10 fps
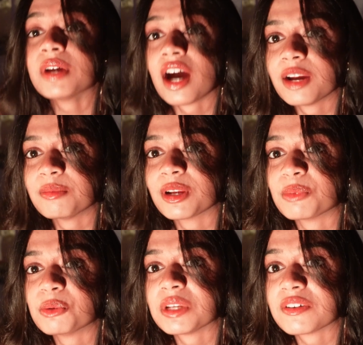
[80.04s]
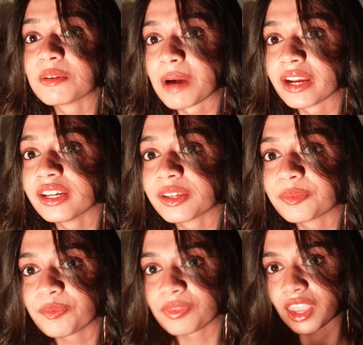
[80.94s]
a heartbreak poem, never mind.
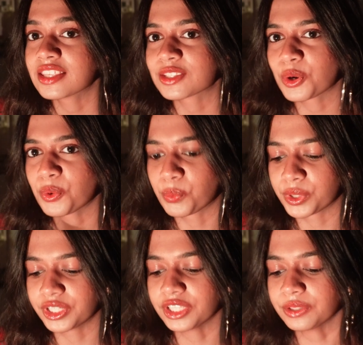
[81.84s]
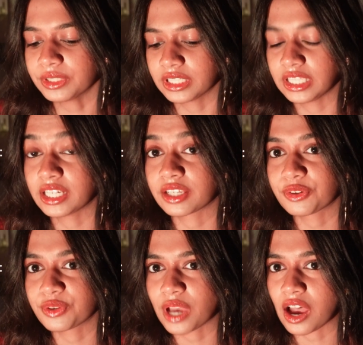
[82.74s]
So what do you need?
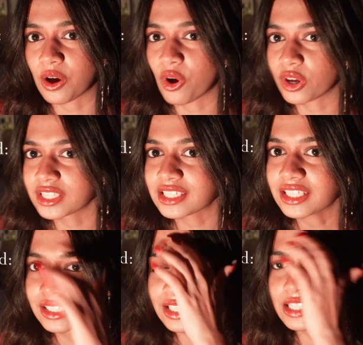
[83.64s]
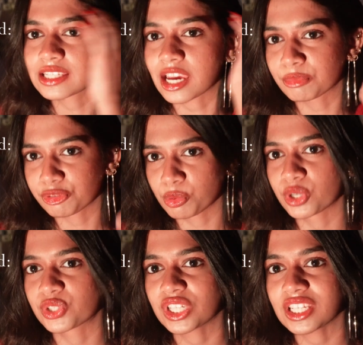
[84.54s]
Honestly, this type of
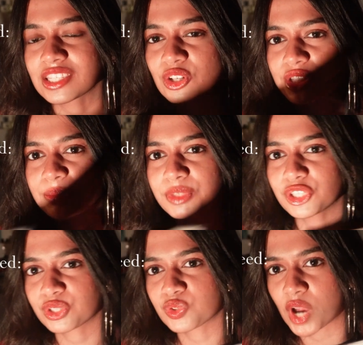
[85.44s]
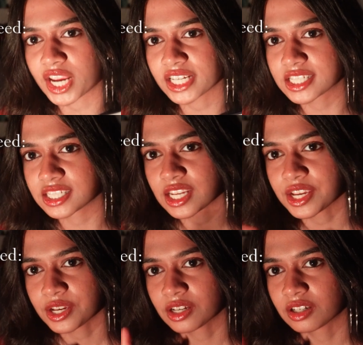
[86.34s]
poetry is not something you can write
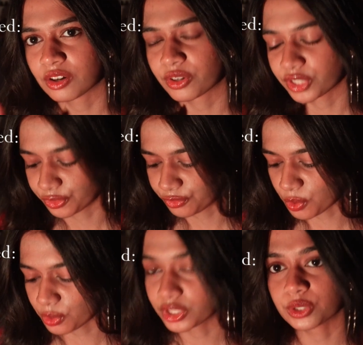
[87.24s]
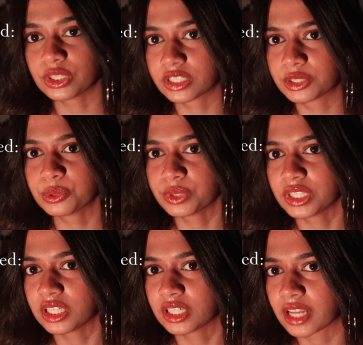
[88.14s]
on your phone. You do
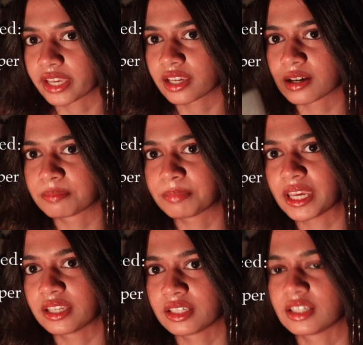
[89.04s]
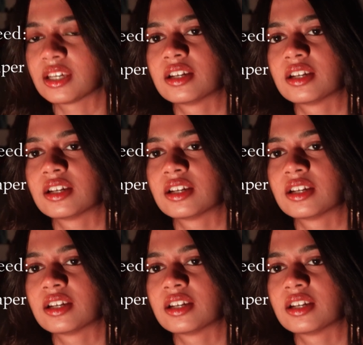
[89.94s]
need like a pen